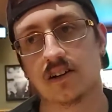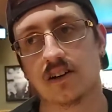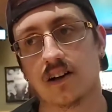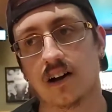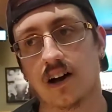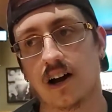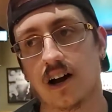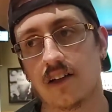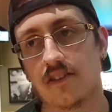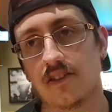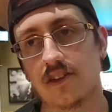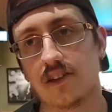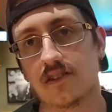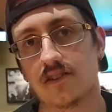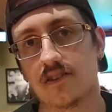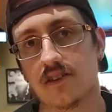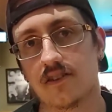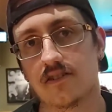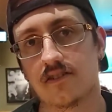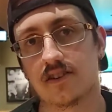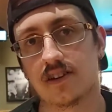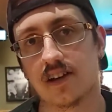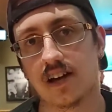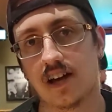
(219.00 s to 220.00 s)
I think
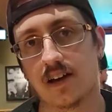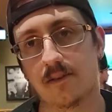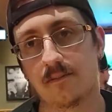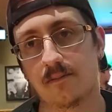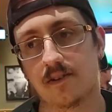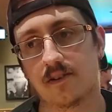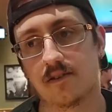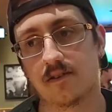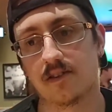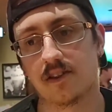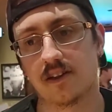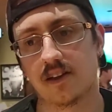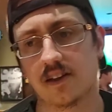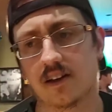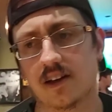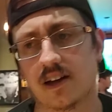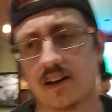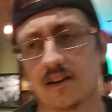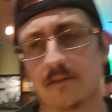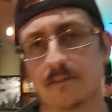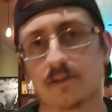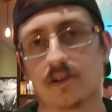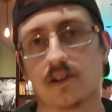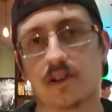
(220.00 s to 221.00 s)
this time you, you I
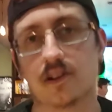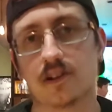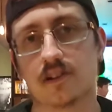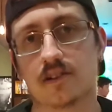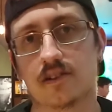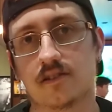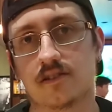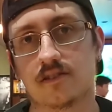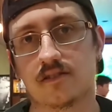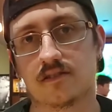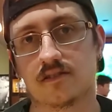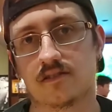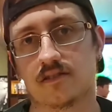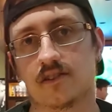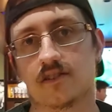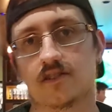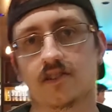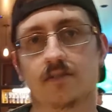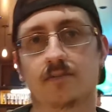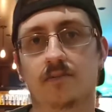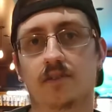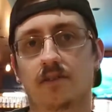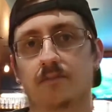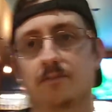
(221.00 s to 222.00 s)
don't know unplugged. what happened. Did
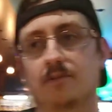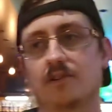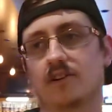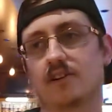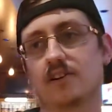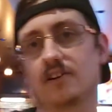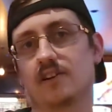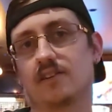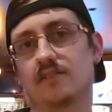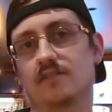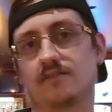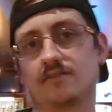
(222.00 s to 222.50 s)
someone unplug it?